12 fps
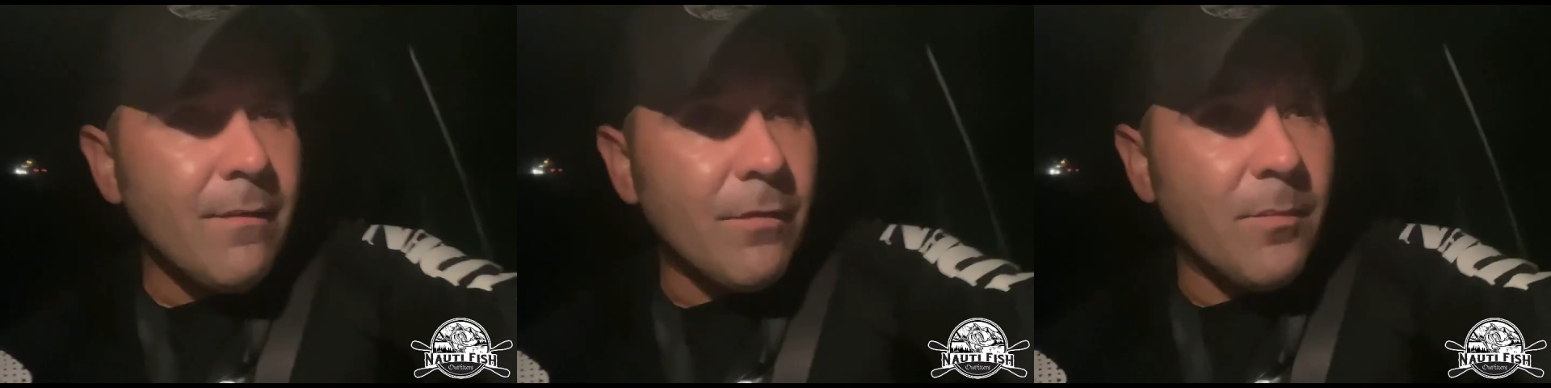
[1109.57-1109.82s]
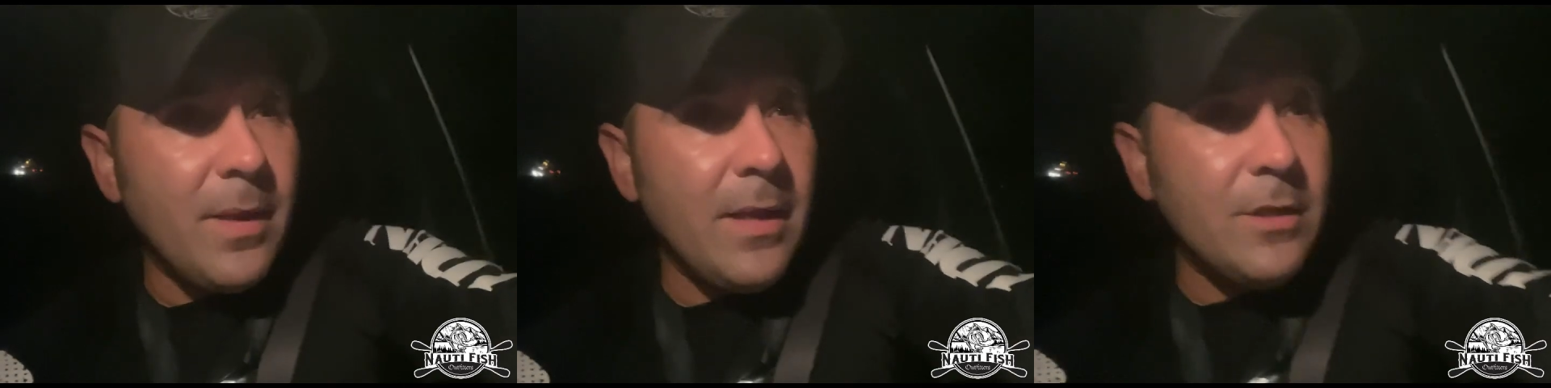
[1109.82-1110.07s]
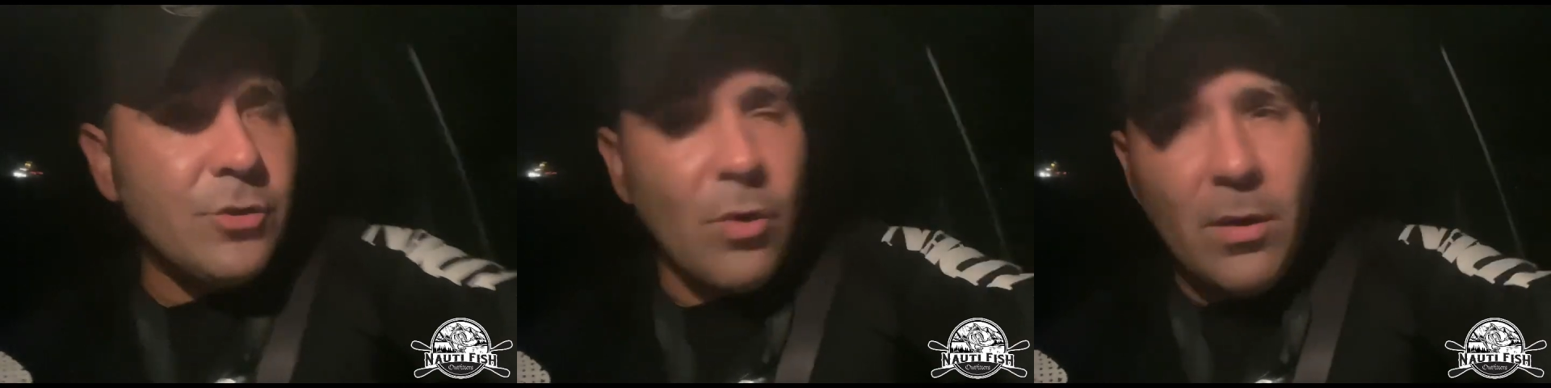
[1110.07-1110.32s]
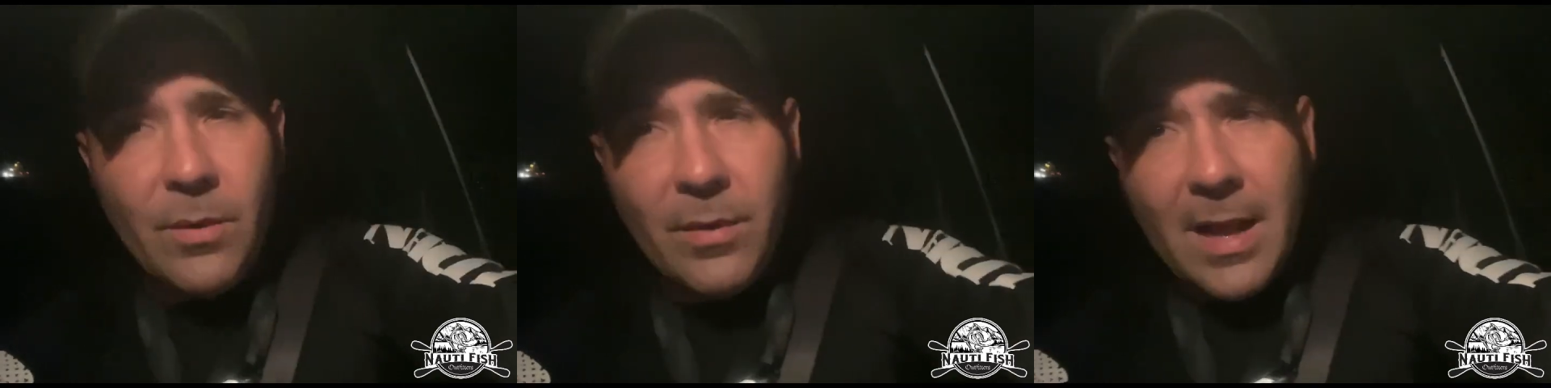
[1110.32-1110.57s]
For me,
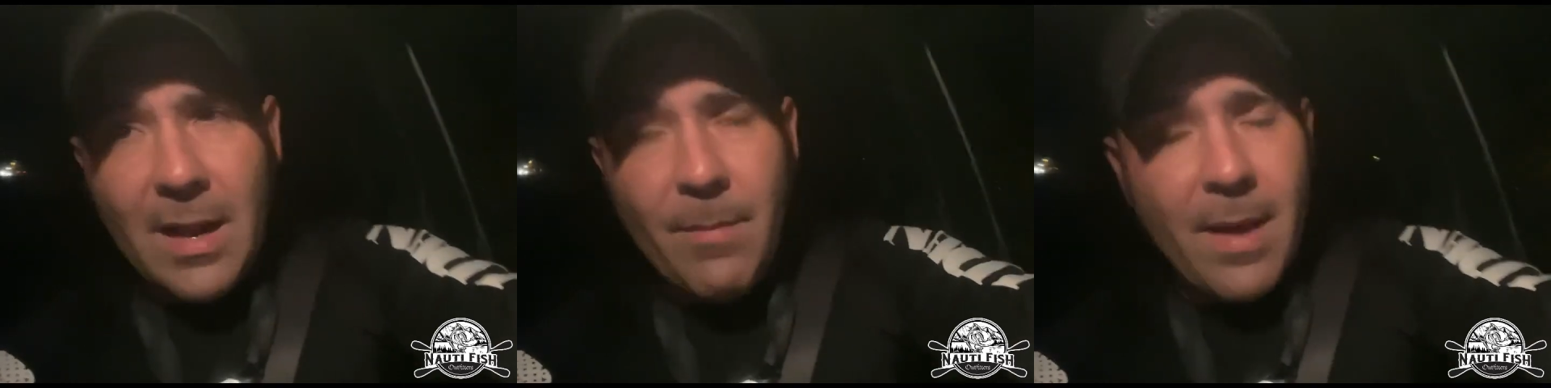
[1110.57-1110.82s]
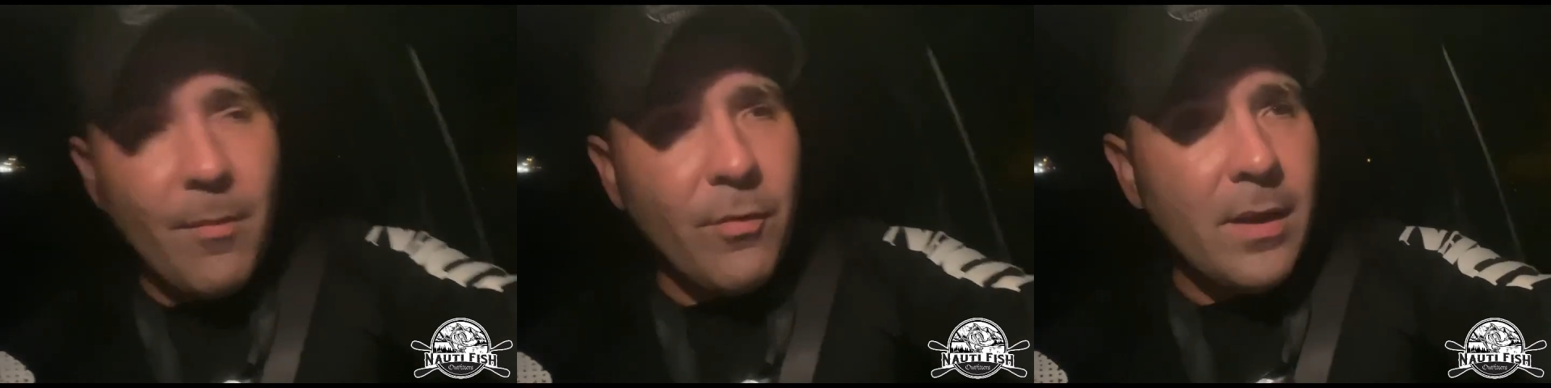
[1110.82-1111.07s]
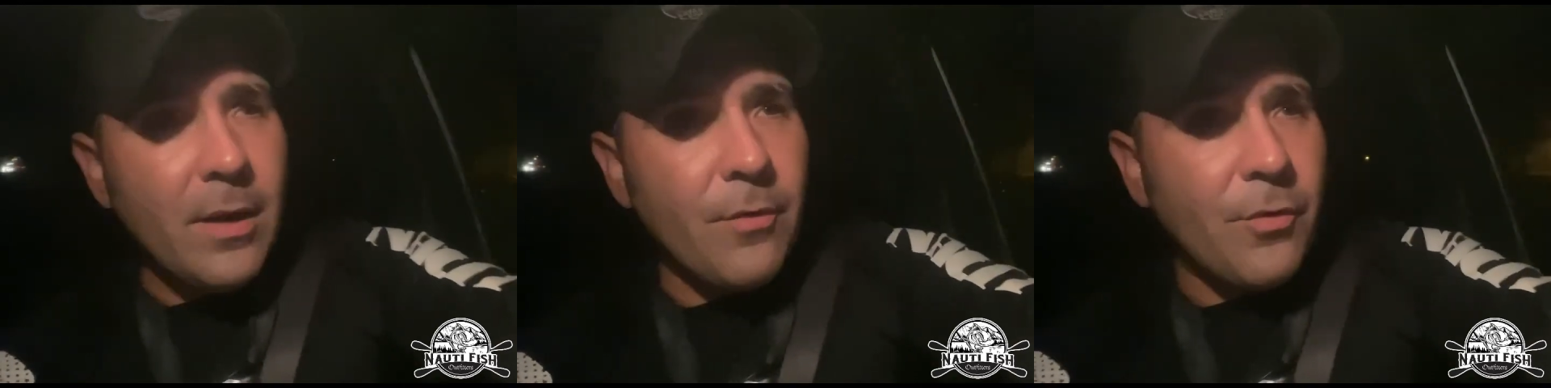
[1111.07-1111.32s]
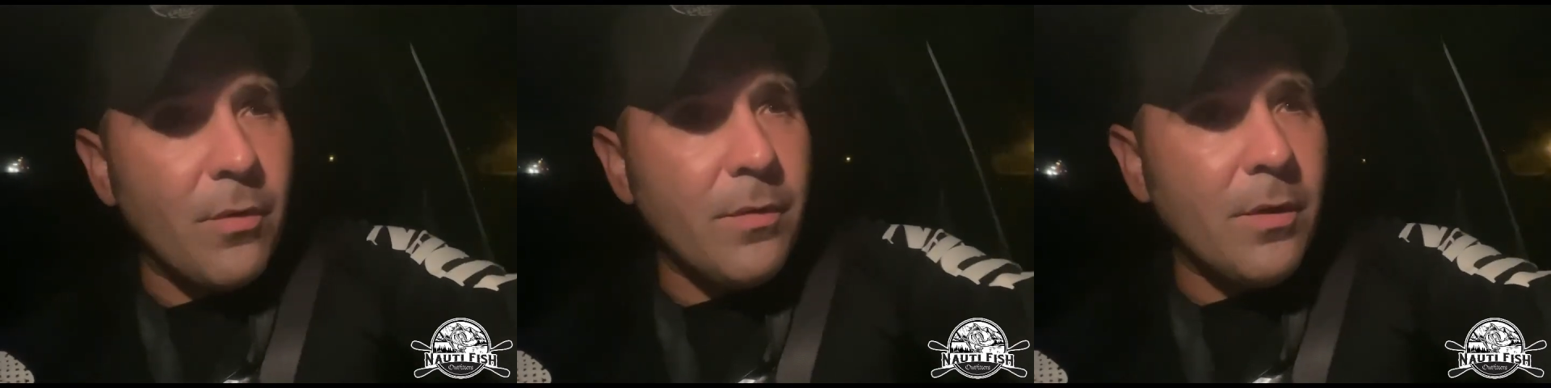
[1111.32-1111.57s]
trolling with Alabama rig or
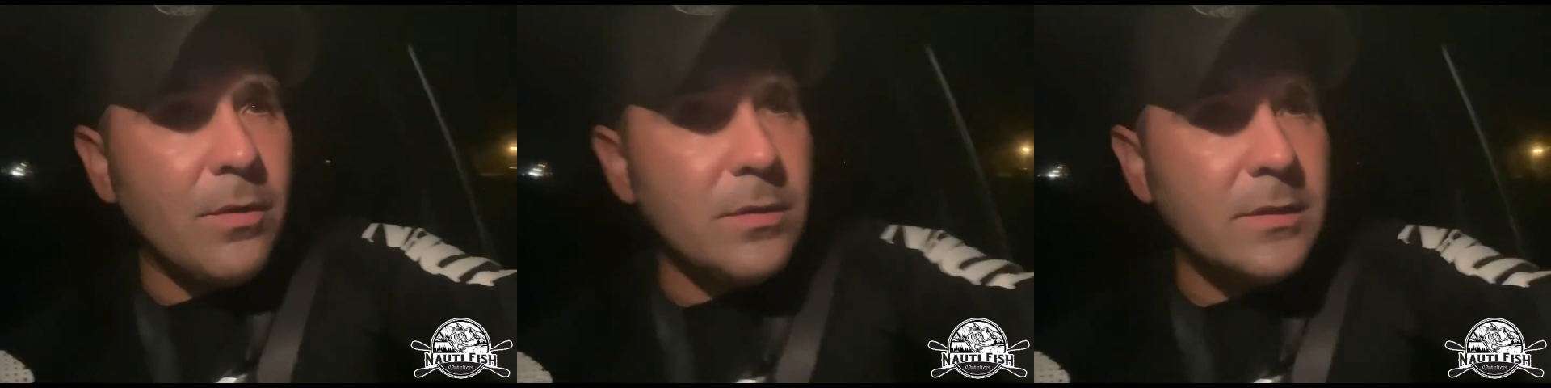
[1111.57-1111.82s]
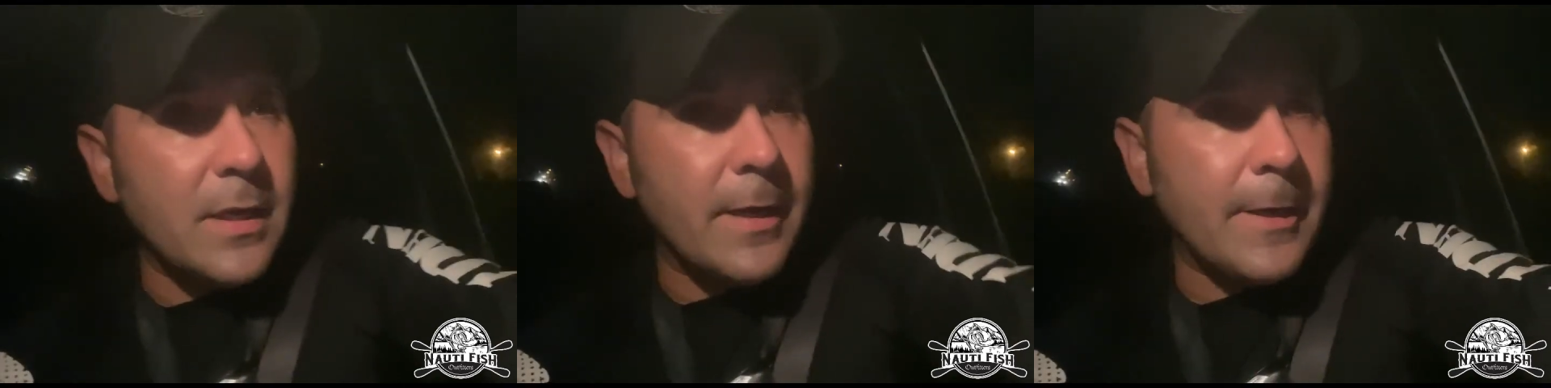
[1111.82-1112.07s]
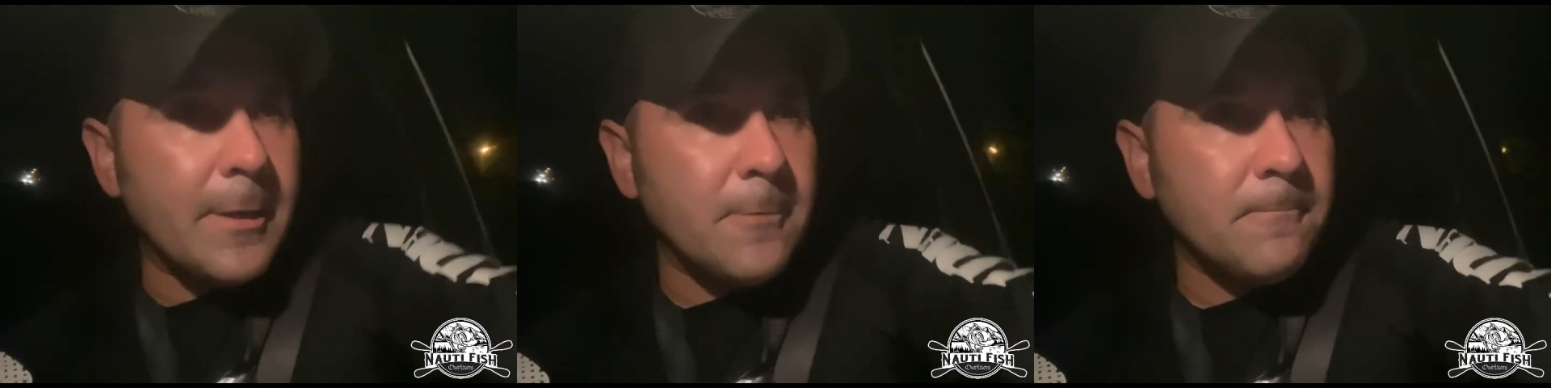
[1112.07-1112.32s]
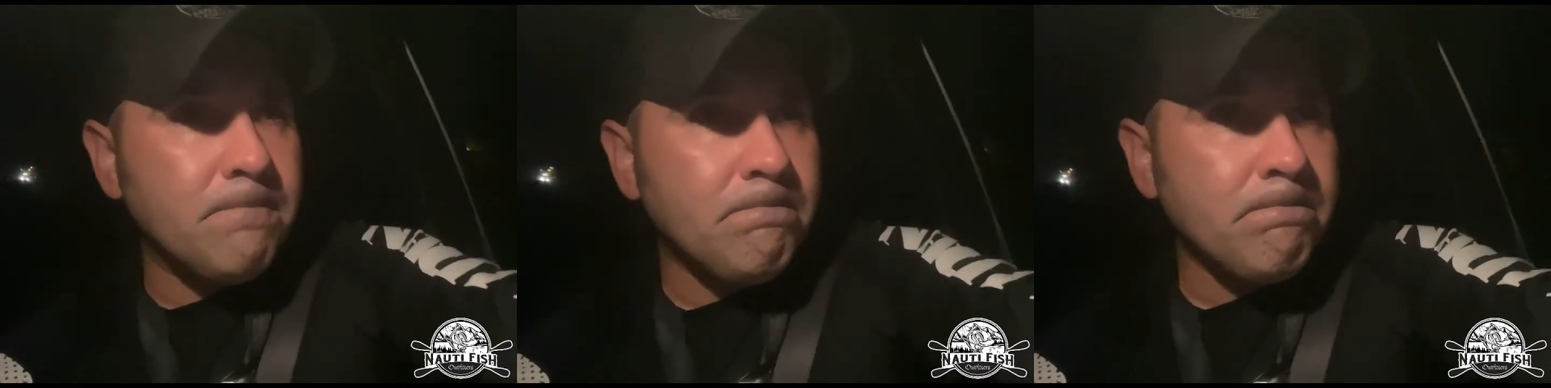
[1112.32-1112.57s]
throwing those um,